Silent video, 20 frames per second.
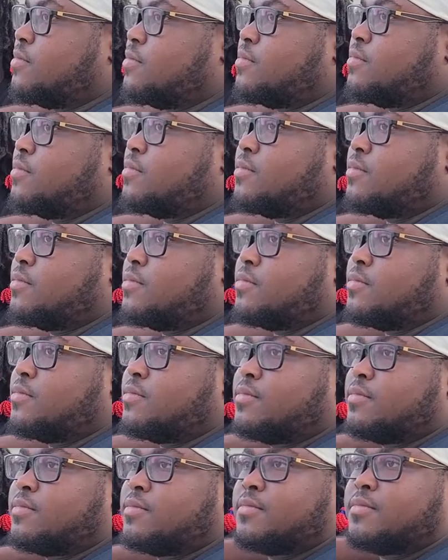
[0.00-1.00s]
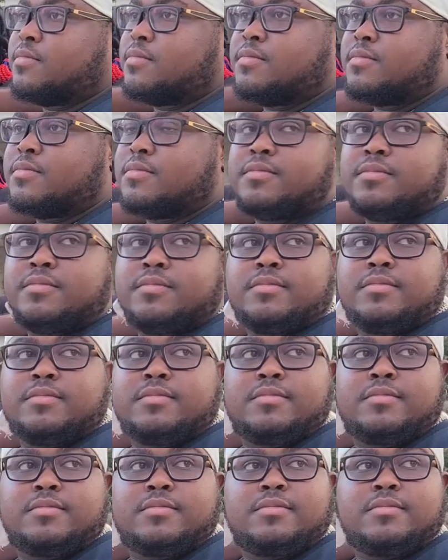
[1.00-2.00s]

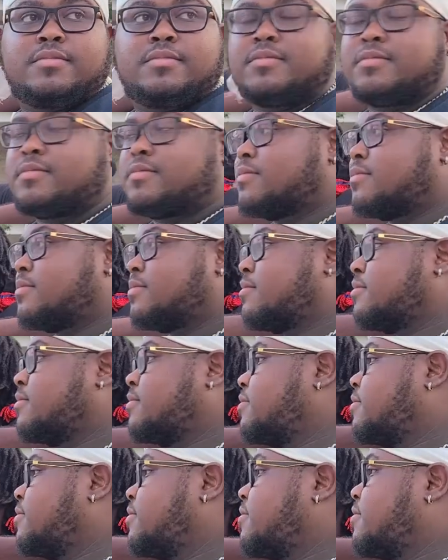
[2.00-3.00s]
(not speaking)